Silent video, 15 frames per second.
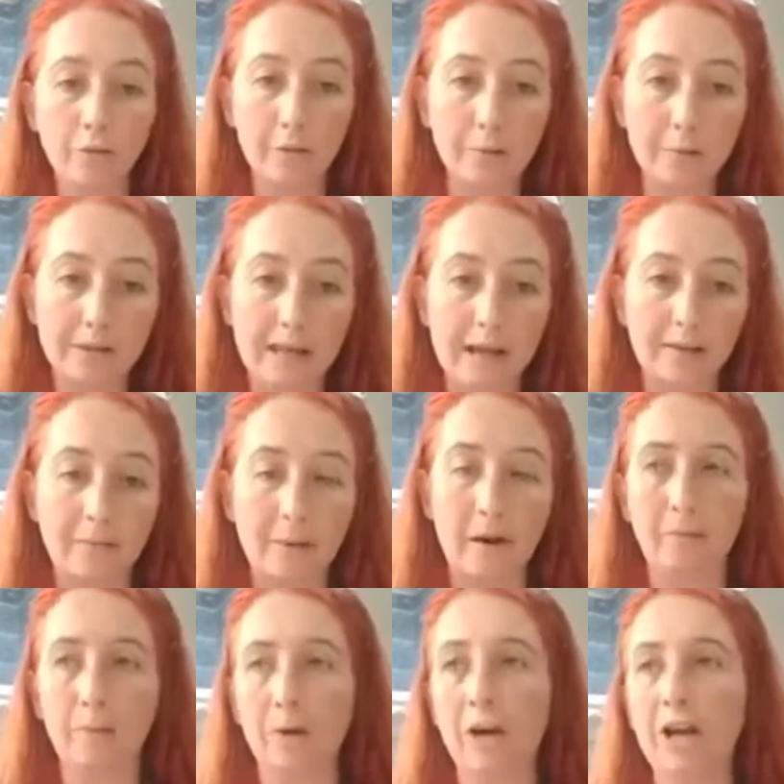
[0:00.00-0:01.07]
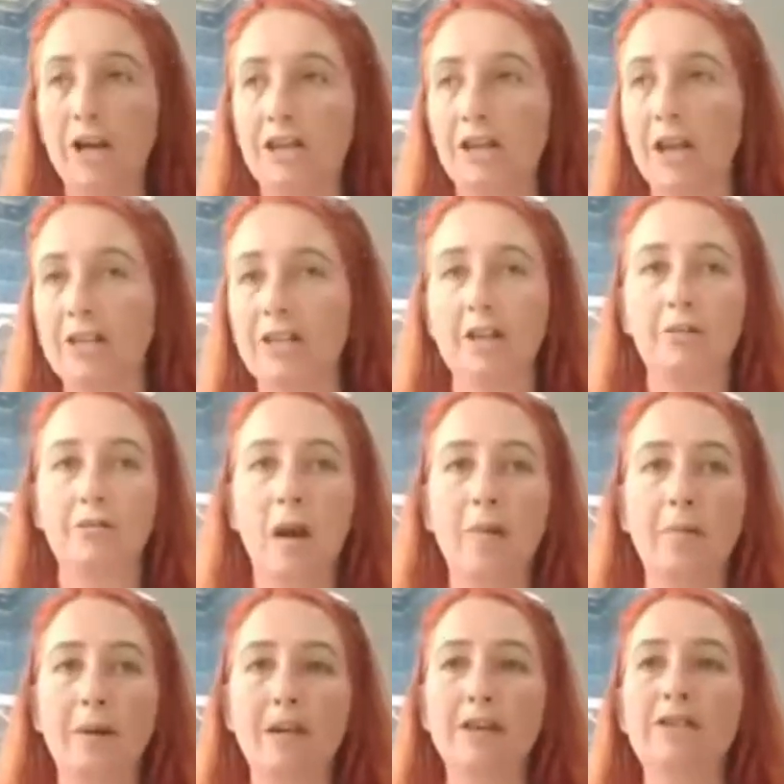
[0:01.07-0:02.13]
from the southbound bridge, it's a threat
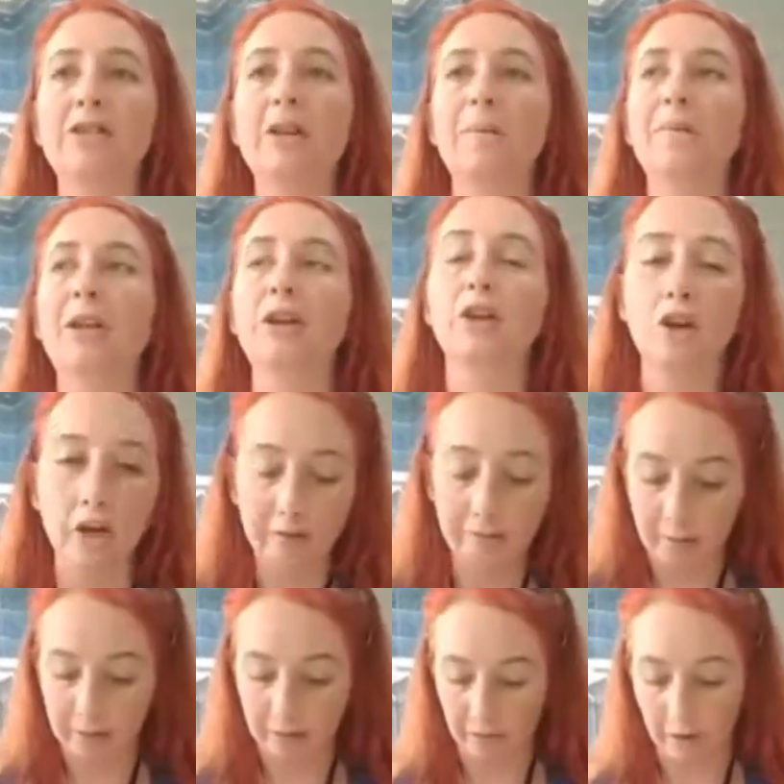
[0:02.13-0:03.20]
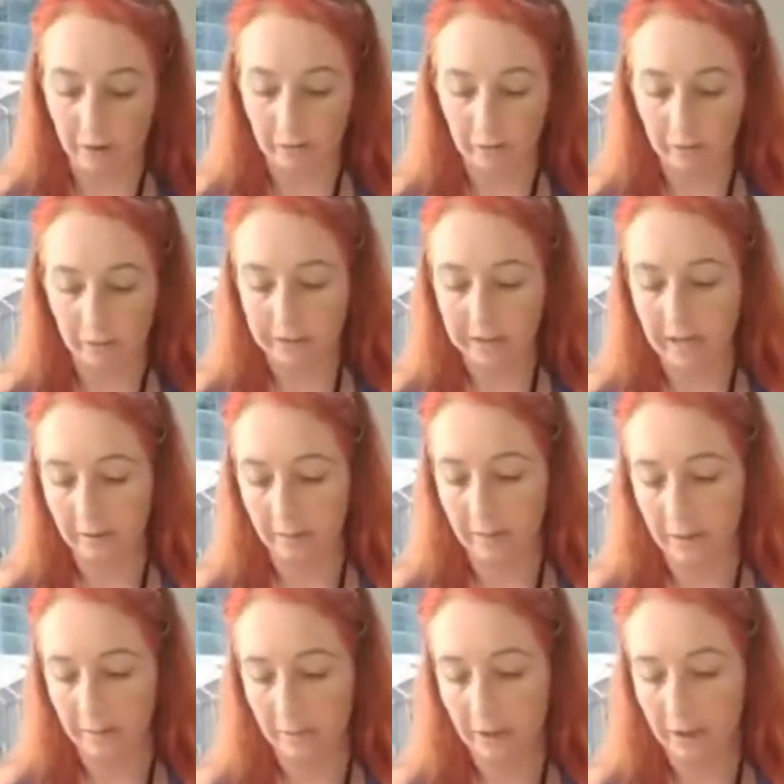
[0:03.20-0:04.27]
because something could have been thrown from the
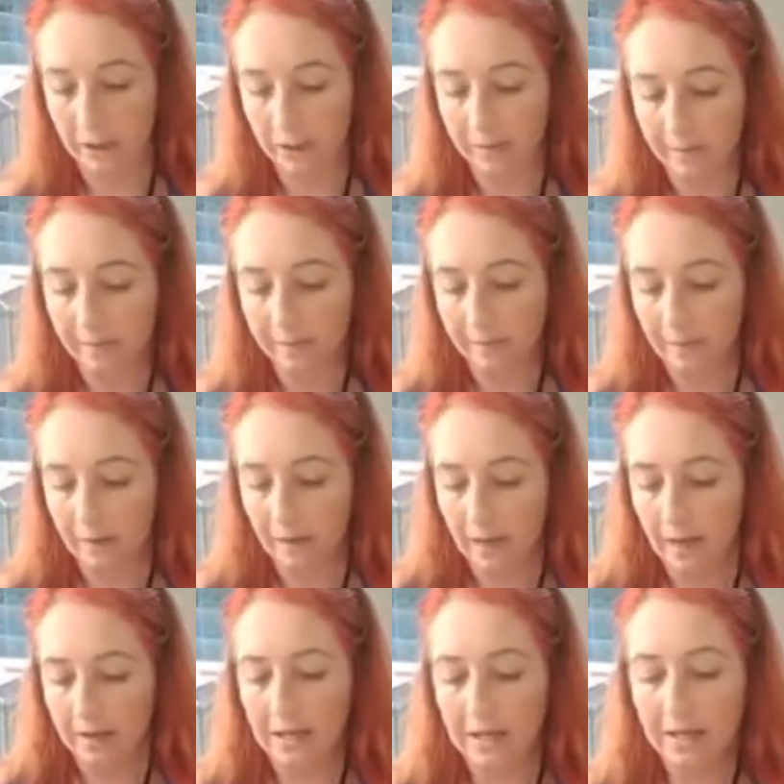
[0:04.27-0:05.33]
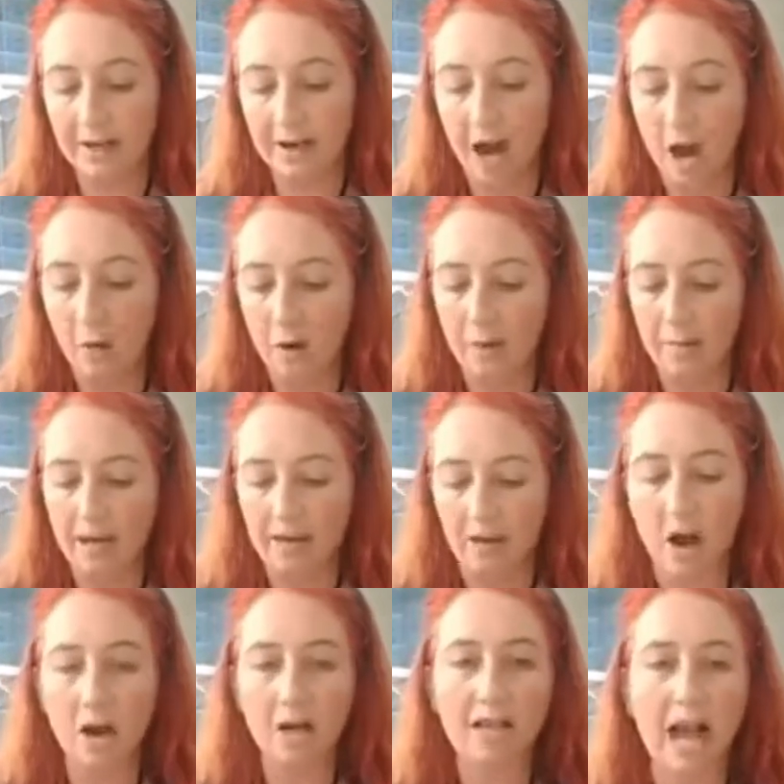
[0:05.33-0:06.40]
southbound bridge. They did not want to make
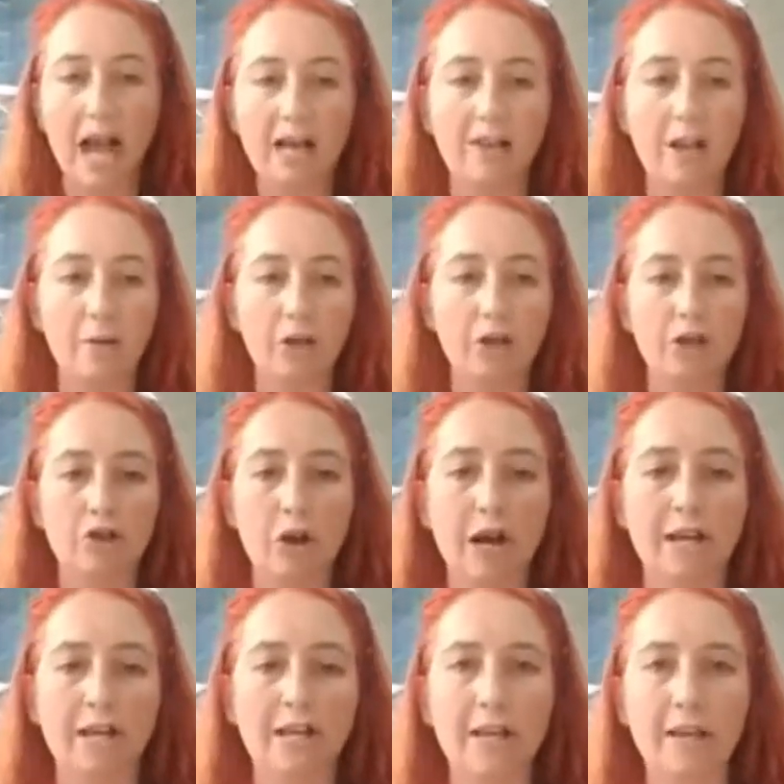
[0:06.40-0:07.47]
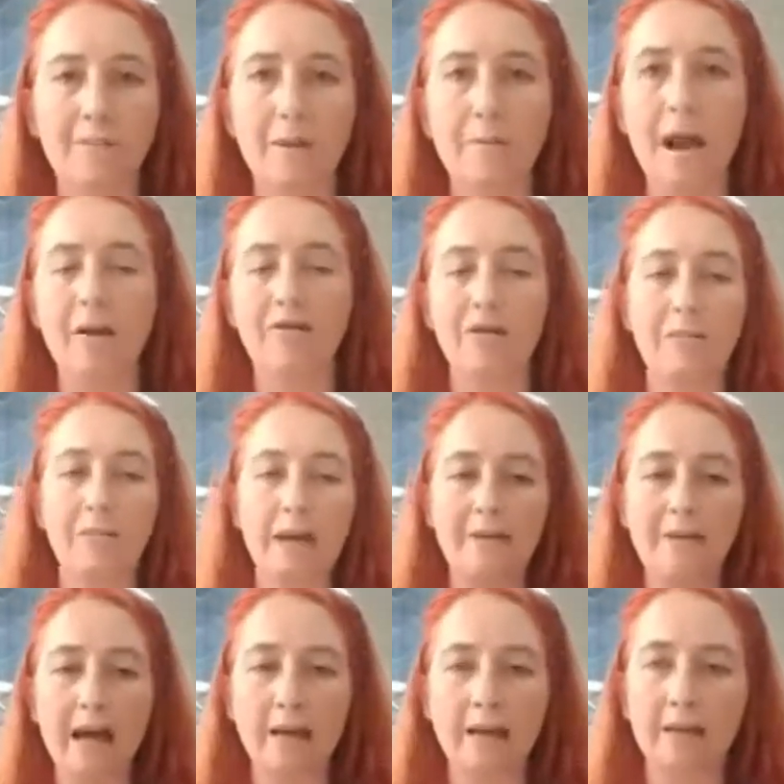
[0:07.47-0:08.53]
contact. They were just trying to keep them out. They made
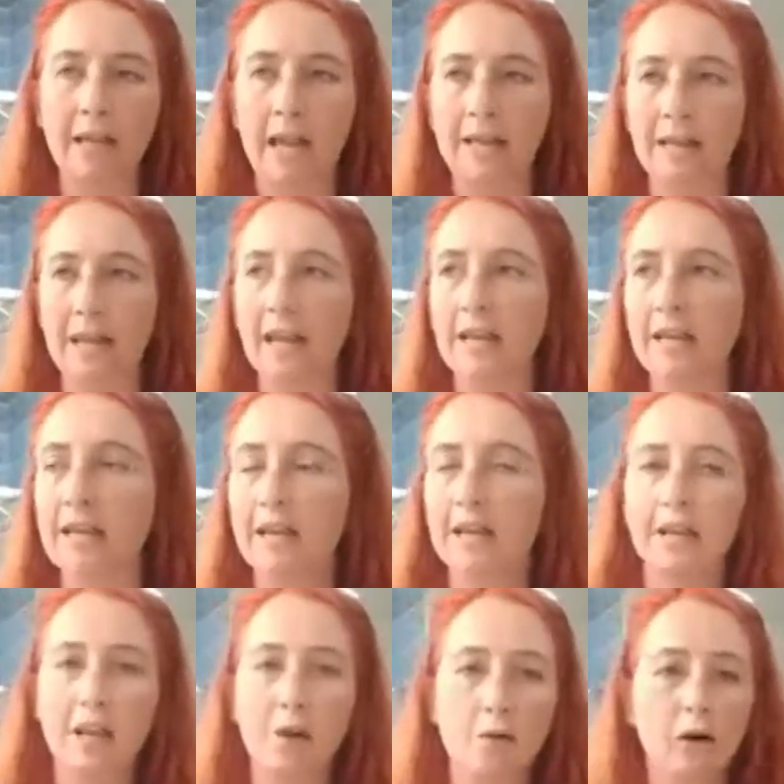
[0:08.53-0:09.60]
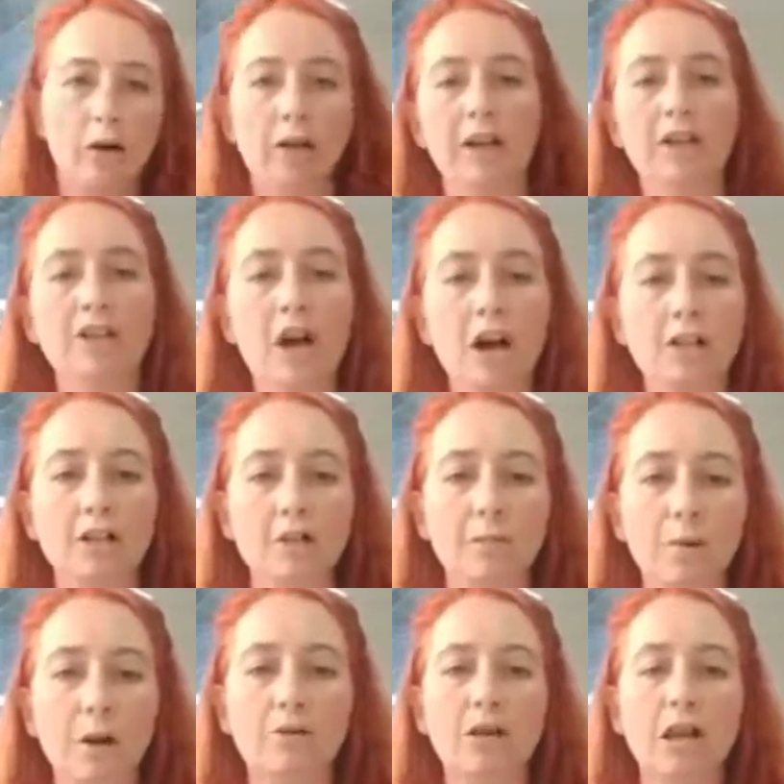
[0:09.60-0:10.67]
that, that gate. They weren't going to talk to the
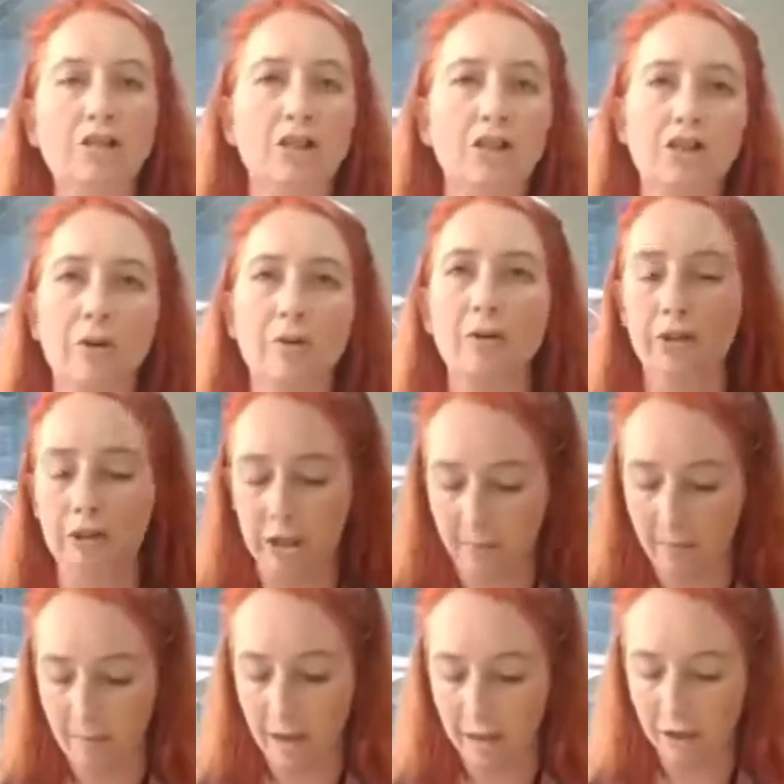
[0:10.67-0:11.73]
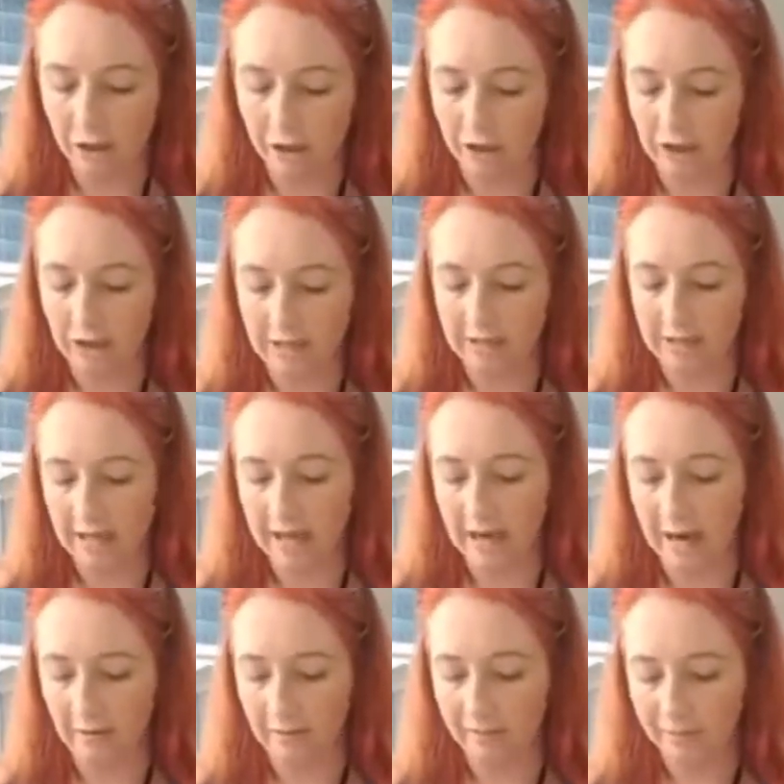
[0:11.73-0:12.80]
protesters. They were just going to make sure that they stayed out.